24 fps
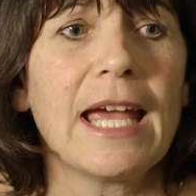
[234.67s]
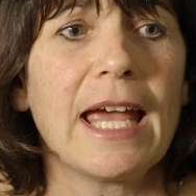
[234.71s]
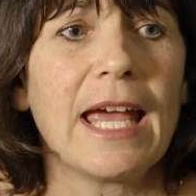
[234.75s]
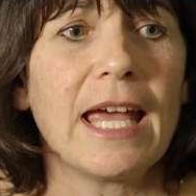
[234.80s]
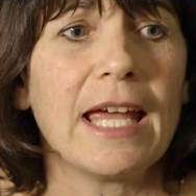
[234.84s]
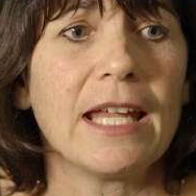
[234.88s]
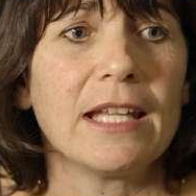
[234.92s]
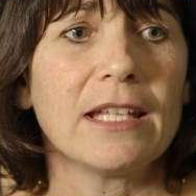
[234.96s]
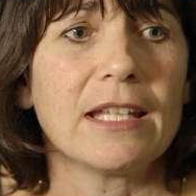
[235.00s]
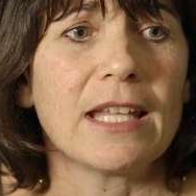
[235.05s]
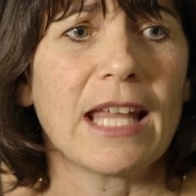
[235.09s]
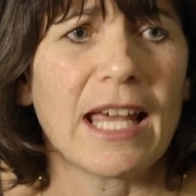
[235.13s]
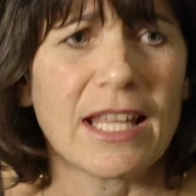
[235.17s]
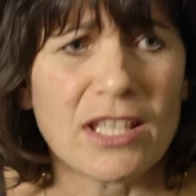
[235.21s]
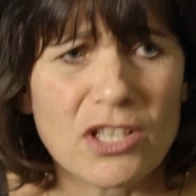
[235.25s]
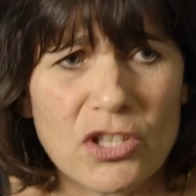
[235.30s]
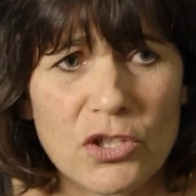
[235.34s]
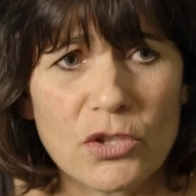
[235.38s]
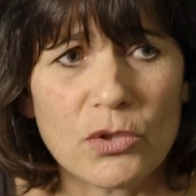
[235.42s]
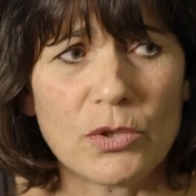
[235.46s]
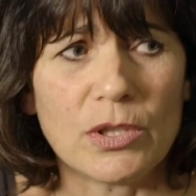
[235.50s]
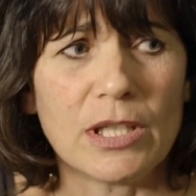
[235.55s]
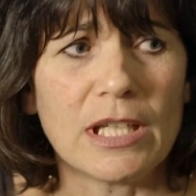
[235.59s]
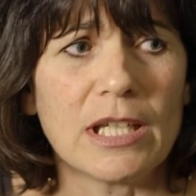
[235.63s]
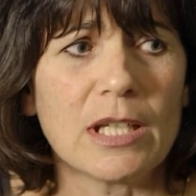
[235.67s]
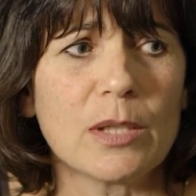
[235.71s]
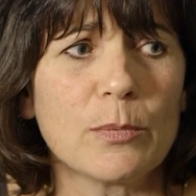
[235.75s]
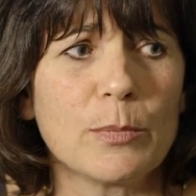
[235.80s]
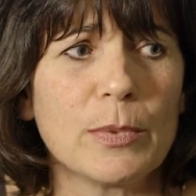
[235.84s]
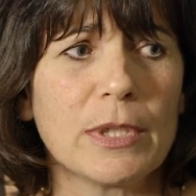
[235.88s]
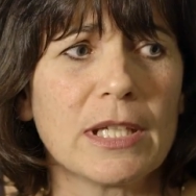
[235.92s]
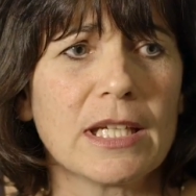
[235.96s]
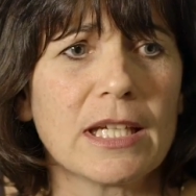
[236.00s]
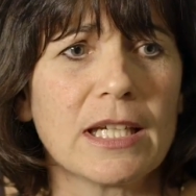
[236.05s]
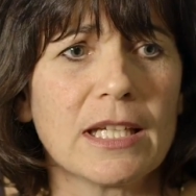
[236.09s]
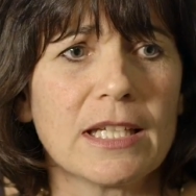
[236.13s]
and that's
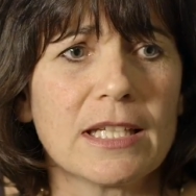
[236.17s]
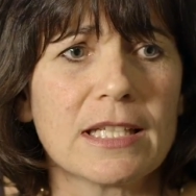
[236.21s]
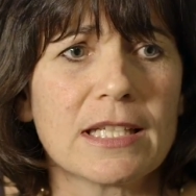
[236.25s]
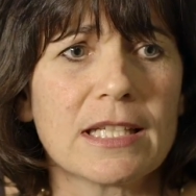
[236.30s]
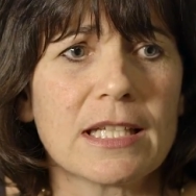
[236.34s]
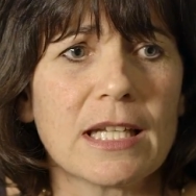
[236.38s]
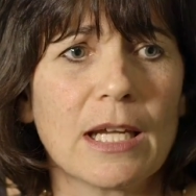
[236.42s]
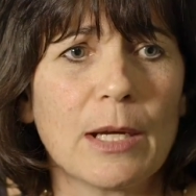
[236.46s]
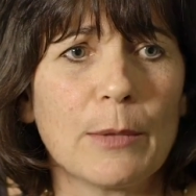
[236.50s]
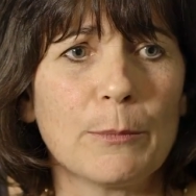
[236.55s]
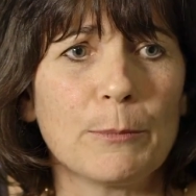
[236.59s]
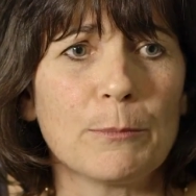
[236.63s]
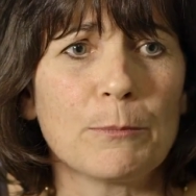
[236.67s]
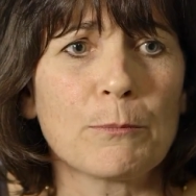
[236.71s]
unique because